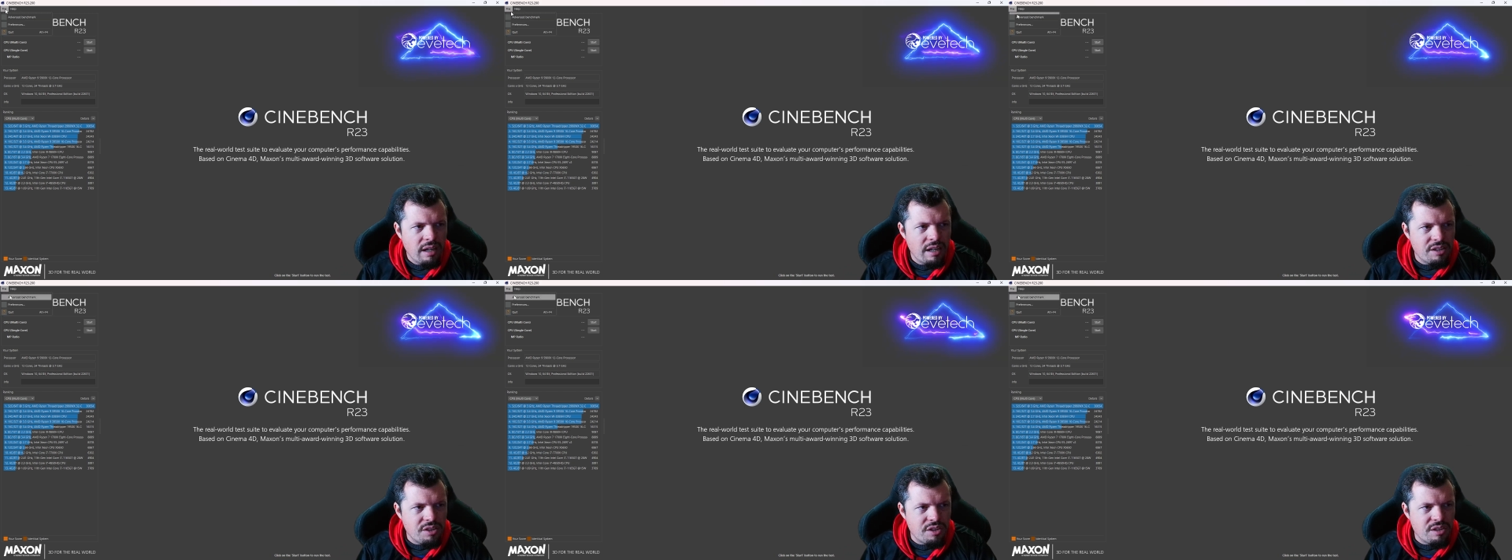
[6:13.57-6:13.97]

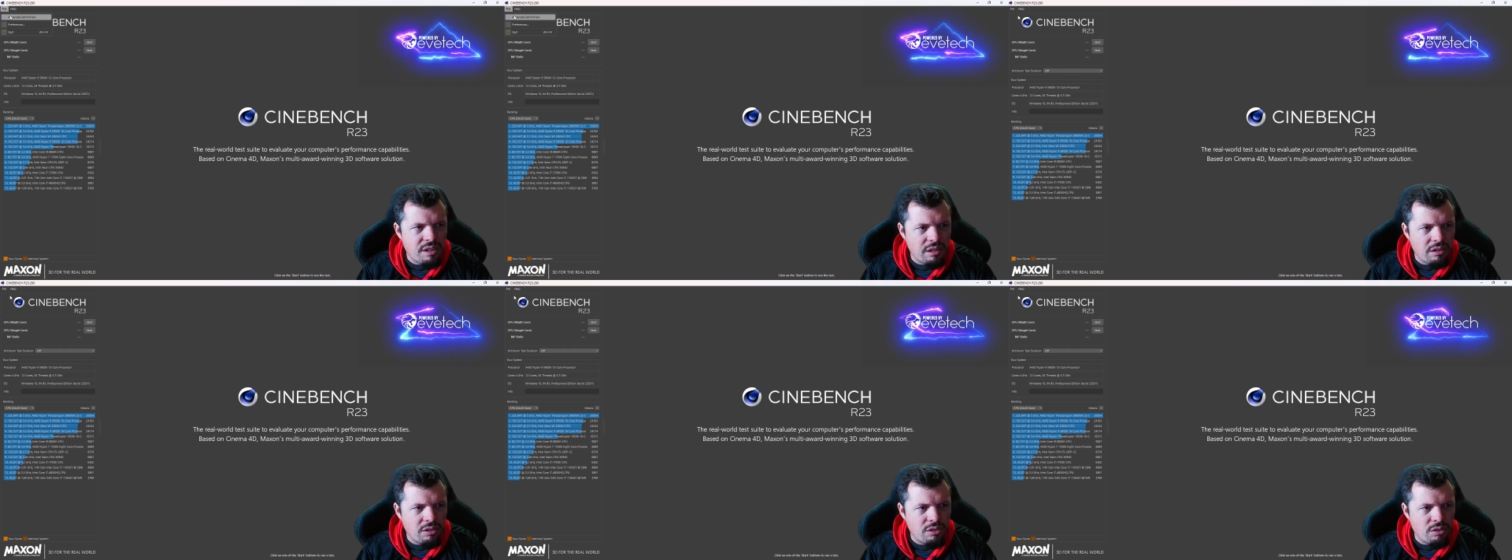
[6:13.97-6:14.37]
as you
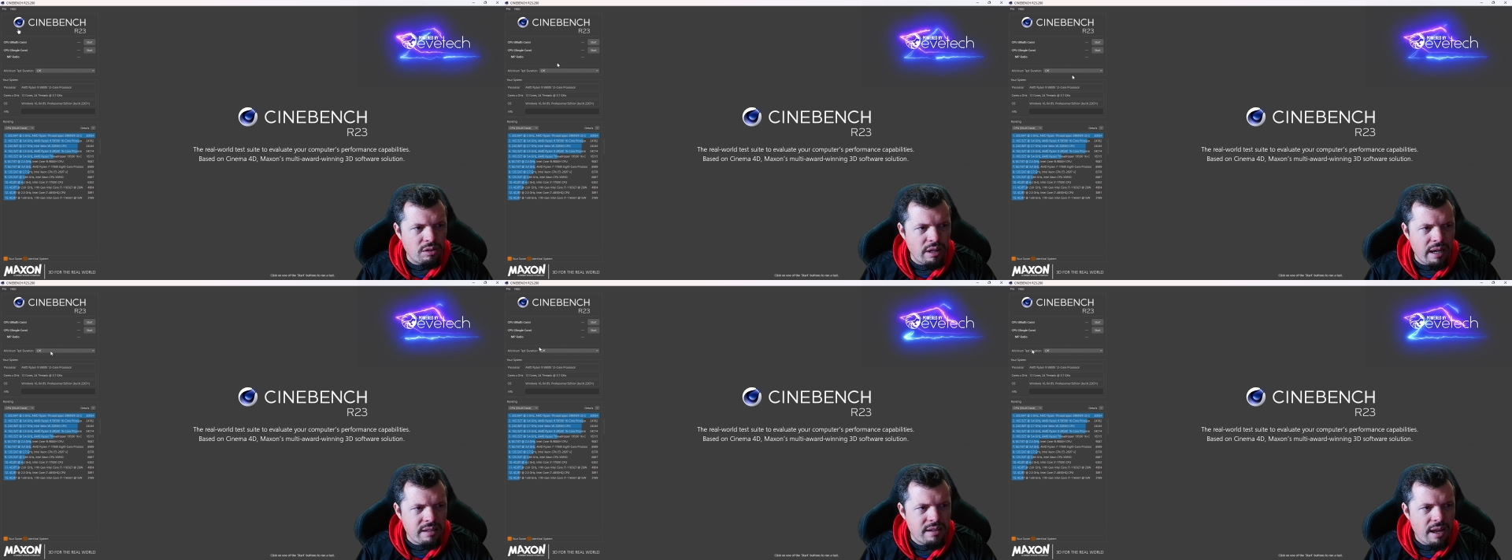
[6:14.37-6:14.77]
see, you do
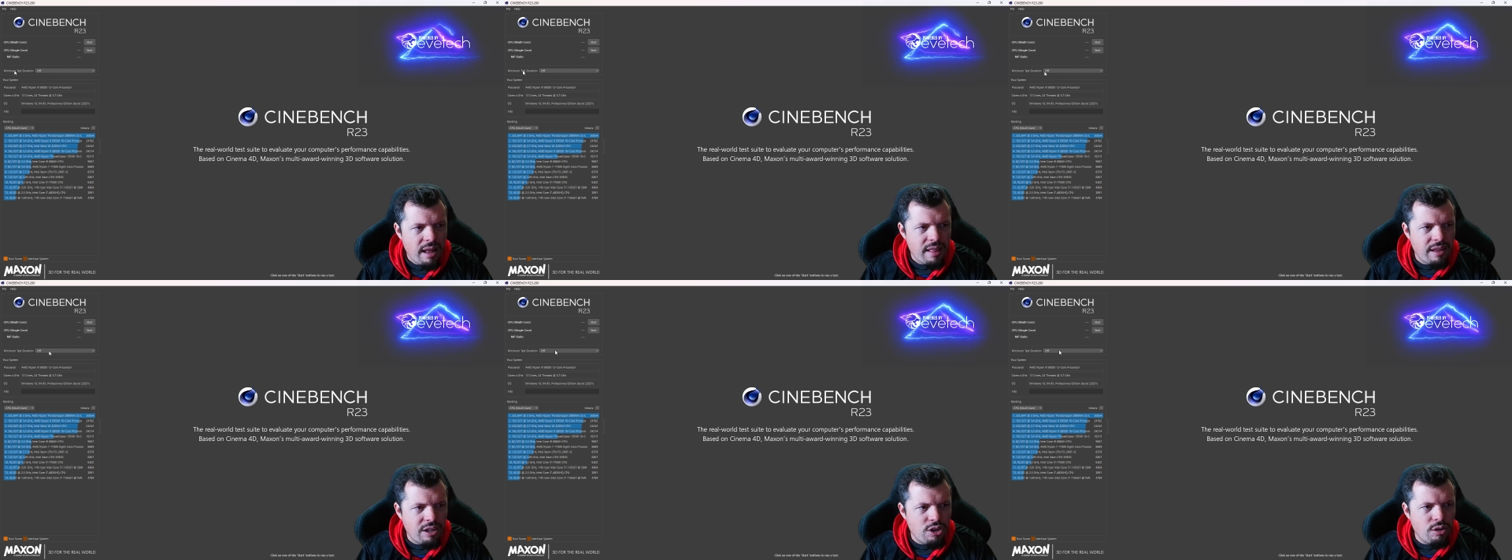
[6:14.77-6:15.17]
that,
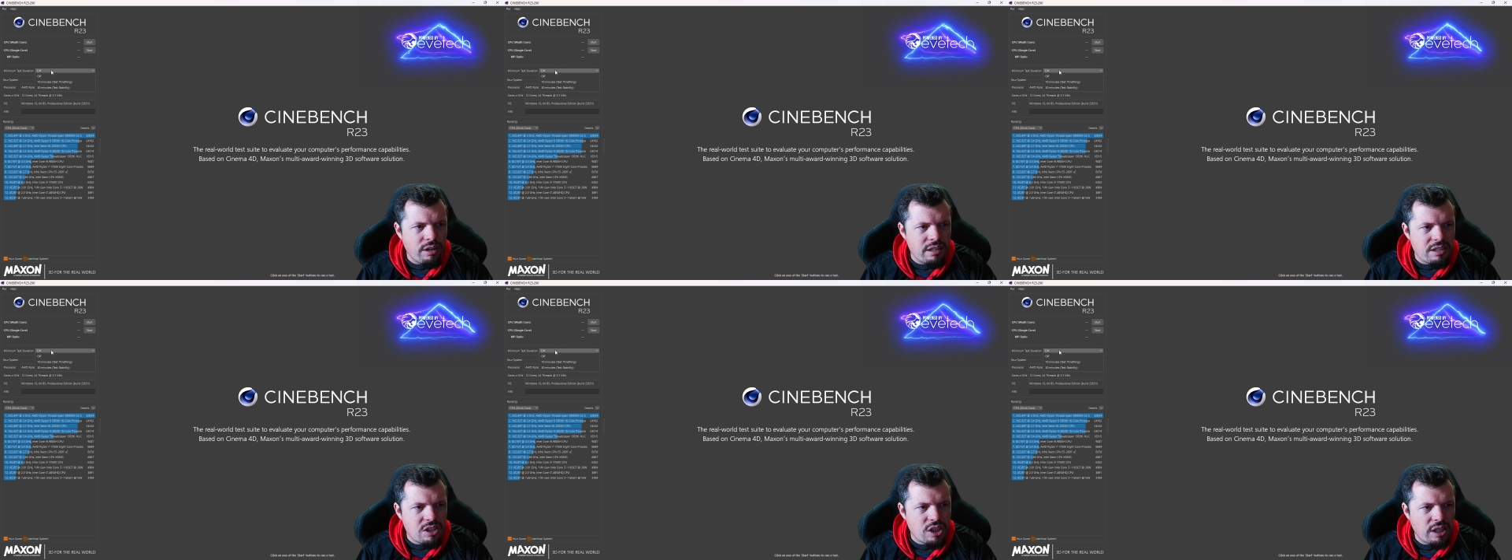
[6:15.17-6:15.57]
then you
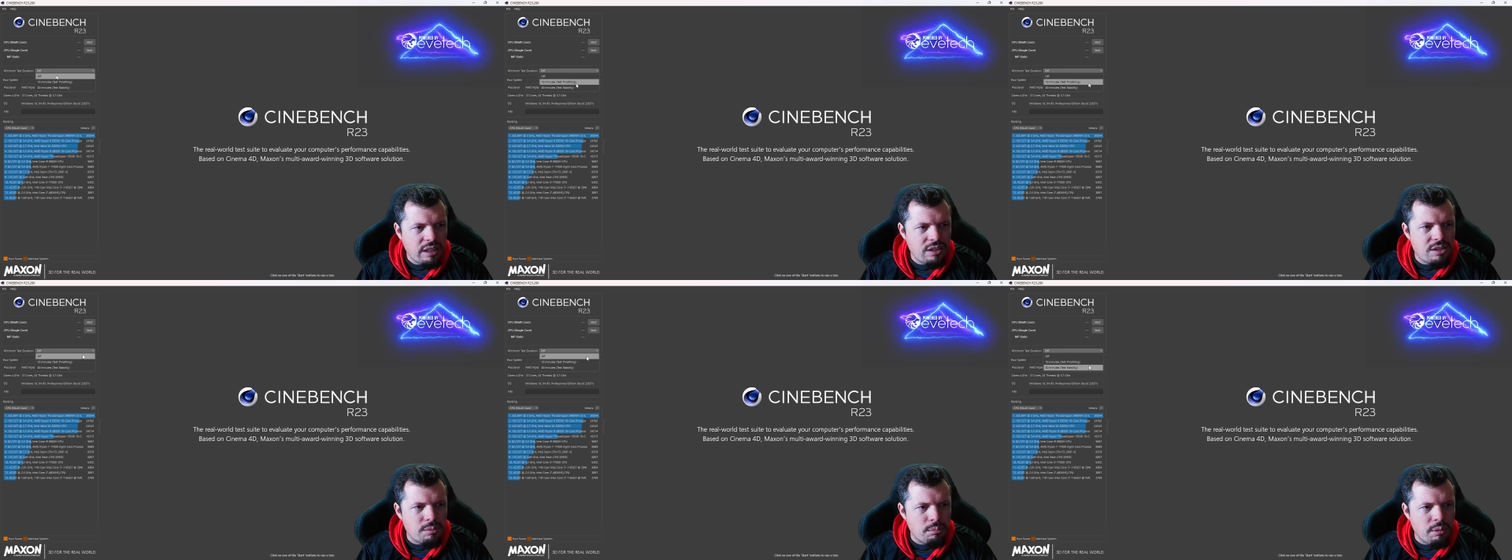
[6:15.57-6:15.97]
can
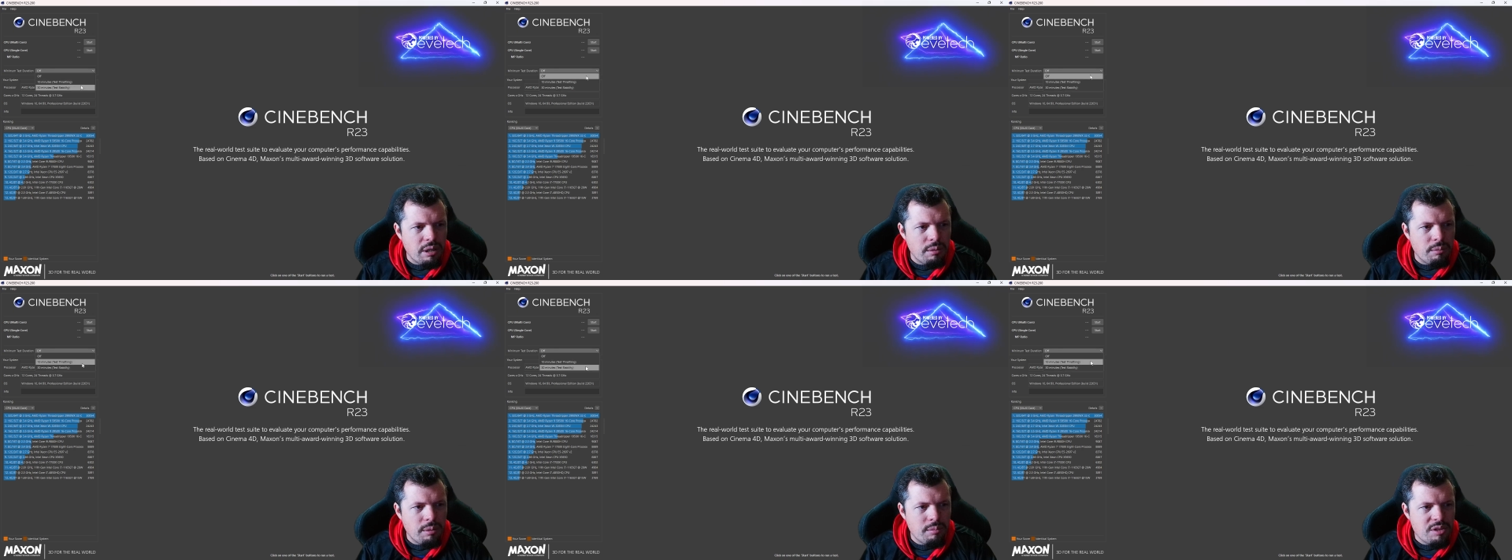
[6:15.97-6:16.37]
change the
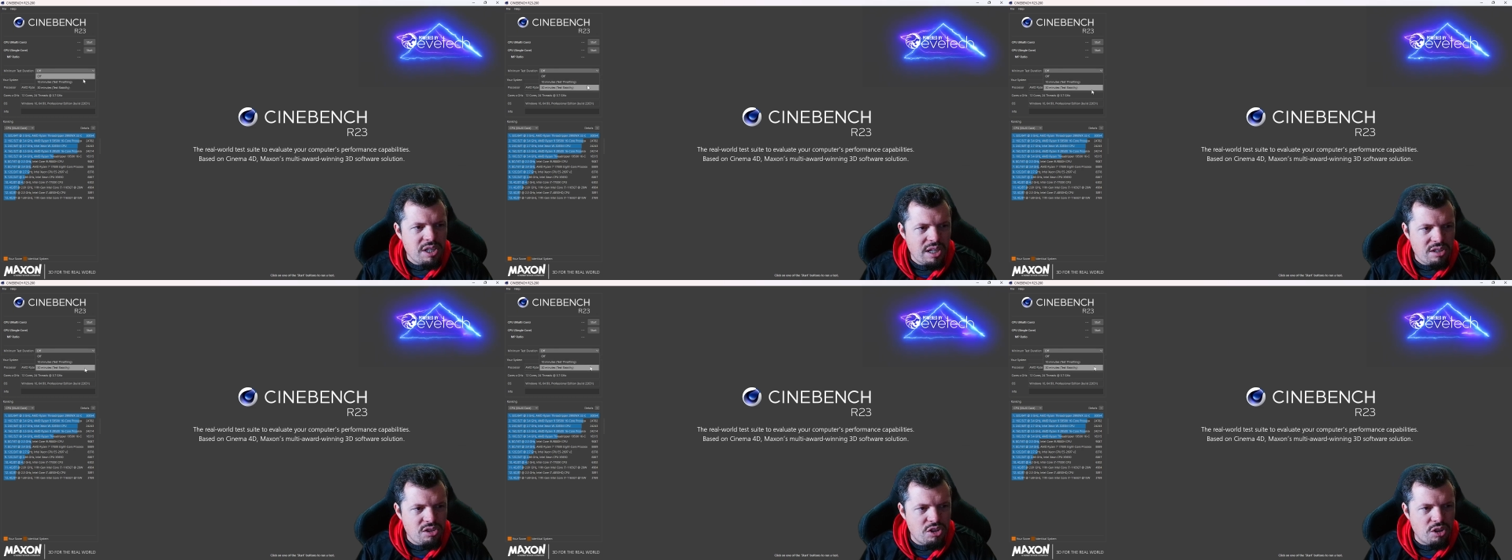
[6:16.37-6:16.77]
minimum
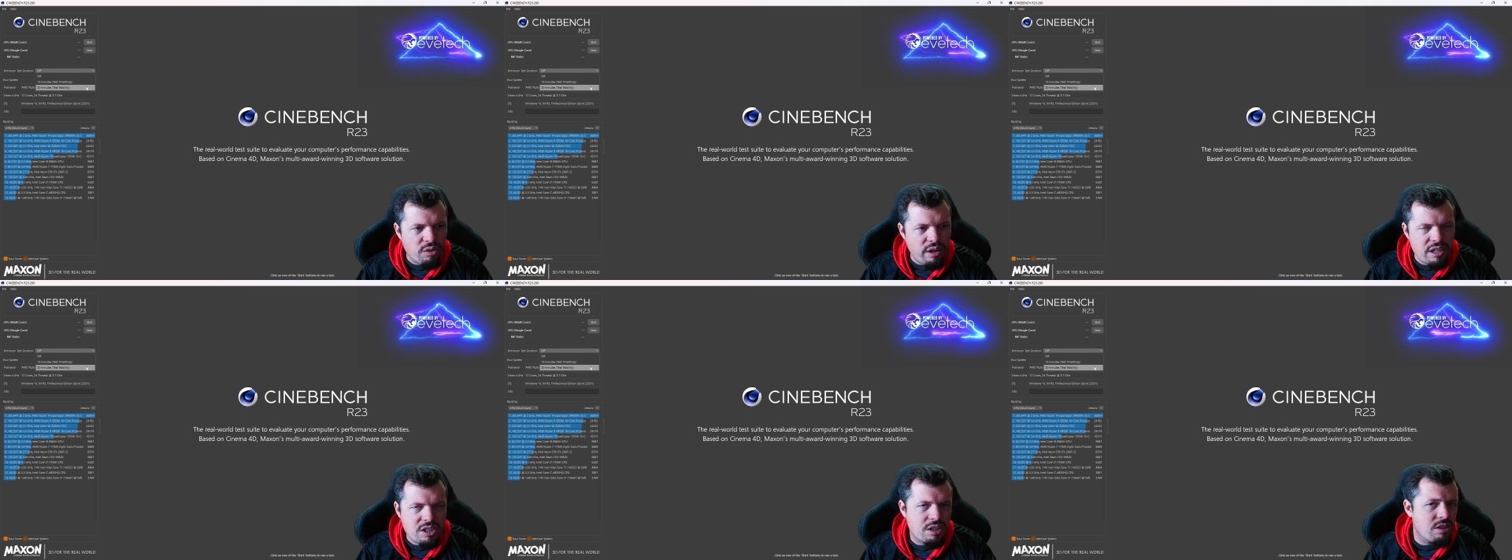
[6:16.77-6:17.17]
test
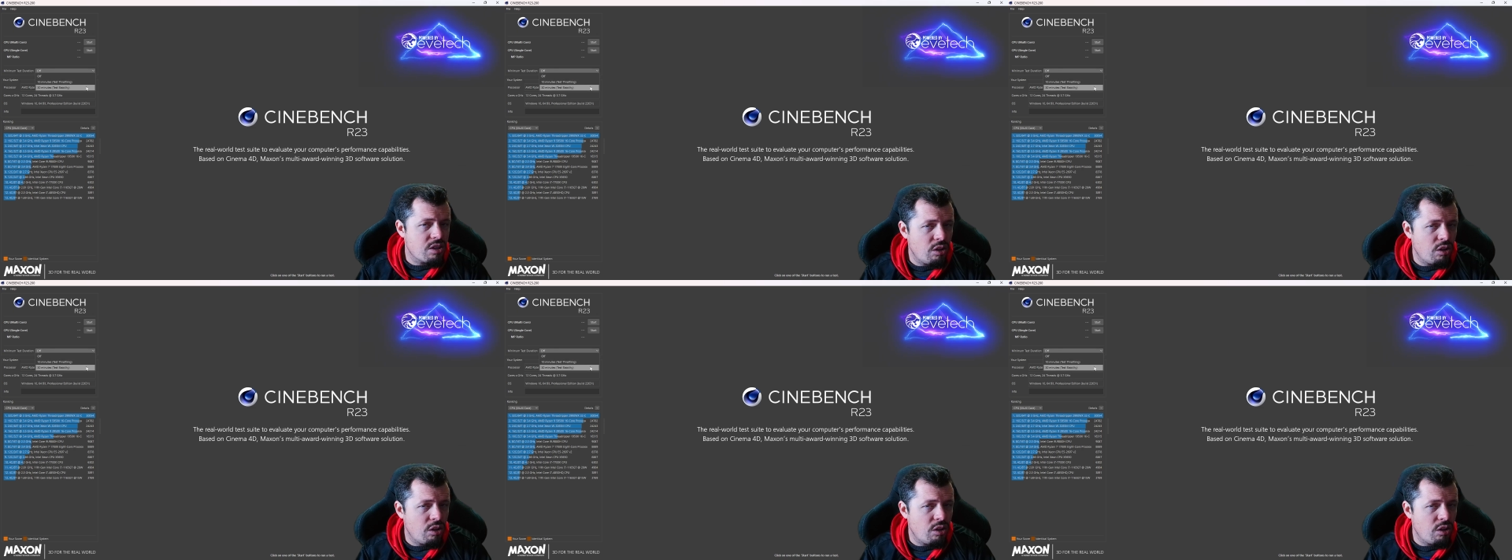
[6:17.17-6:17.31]
duration.